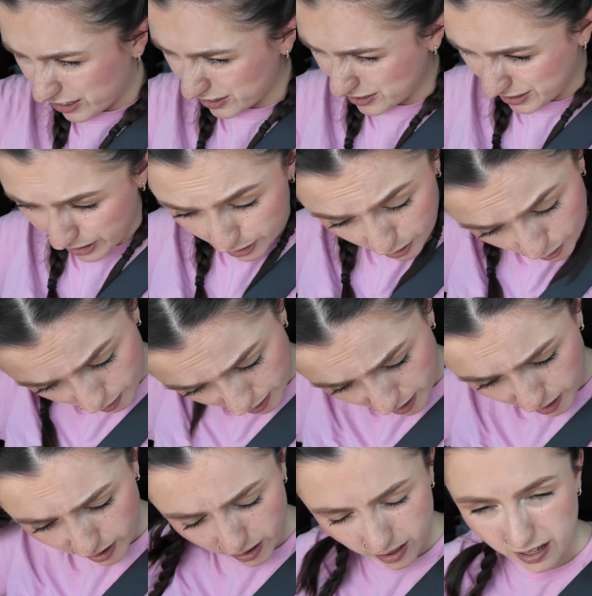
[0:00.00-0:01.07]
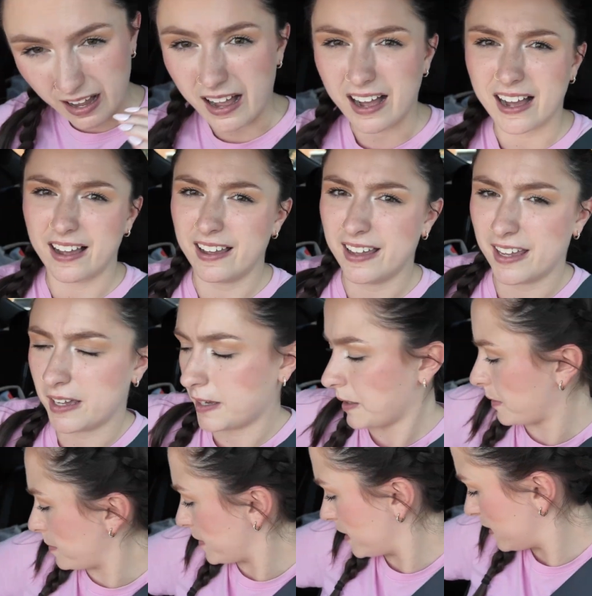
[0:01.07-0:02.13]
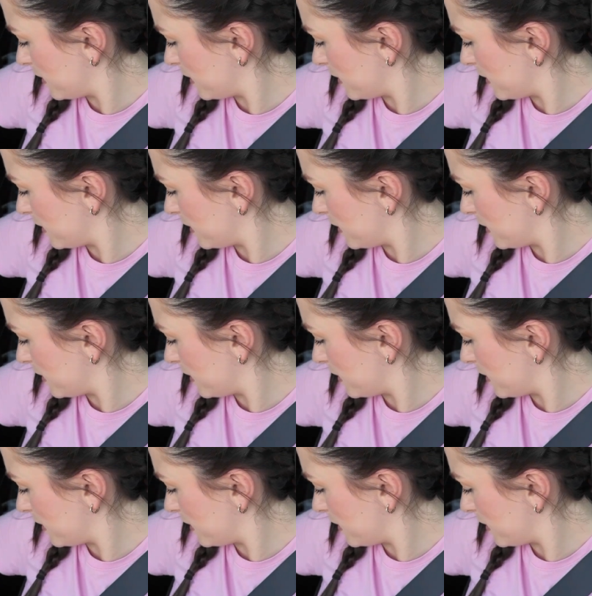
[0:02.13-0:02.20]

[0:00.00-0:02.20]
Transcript: y'all, so I am